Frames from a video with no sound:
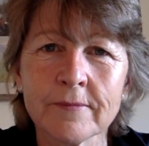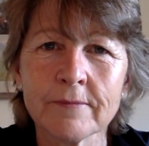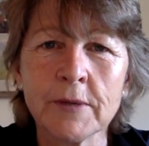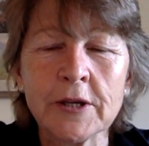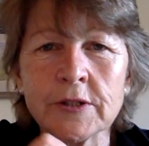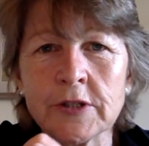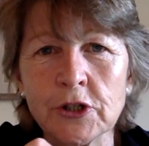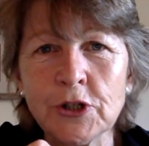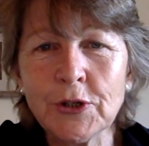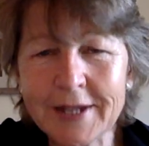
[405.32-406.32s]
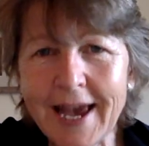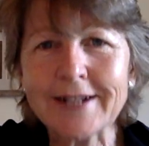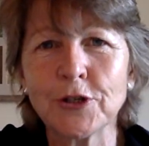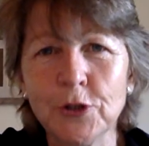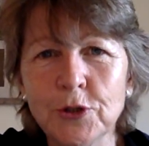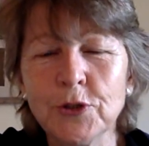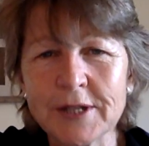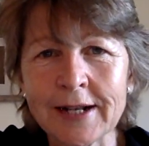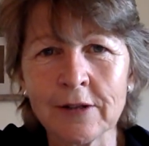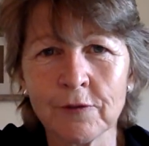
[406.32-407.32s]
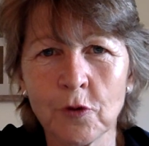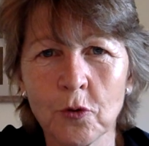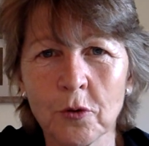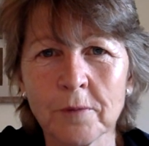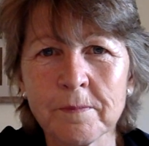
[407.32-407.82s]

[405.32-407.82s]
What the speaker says: Because you get who you settle for.